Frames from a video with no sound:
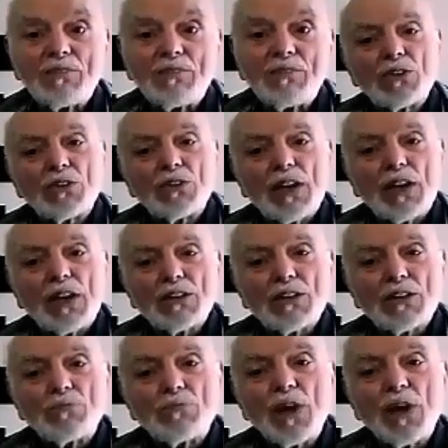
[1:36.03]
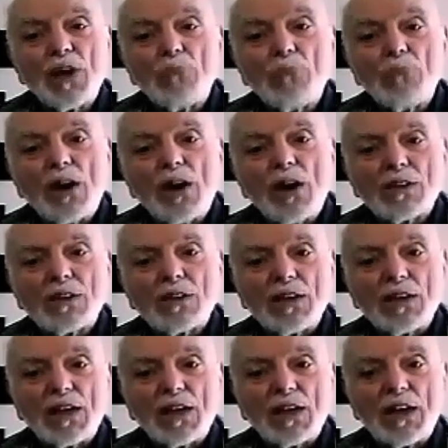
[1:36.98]
You can actually break apart
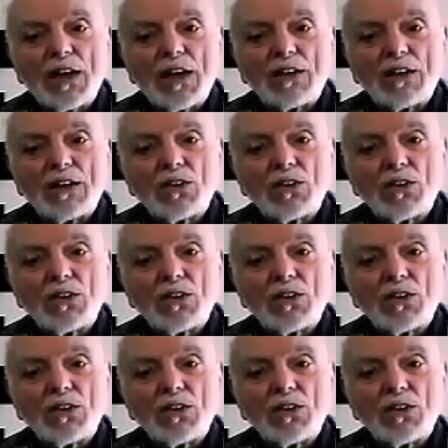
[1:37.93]
DNA,